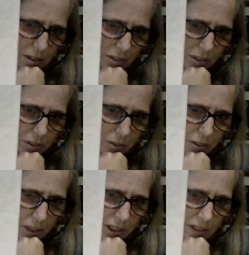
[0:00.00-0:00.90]
They're doing
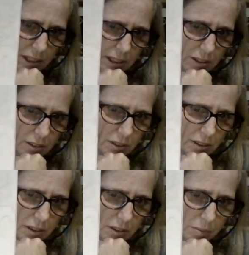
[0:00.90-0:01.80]
great things.
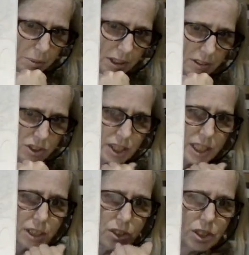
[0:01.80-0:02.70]
They're being the
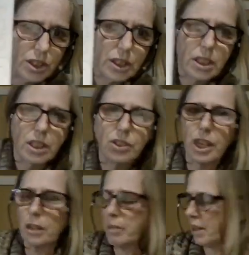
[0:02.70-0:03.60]
change.
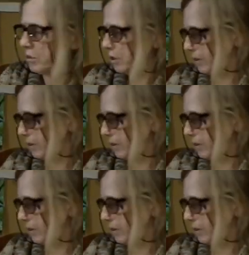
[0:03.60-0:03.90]
Check them out.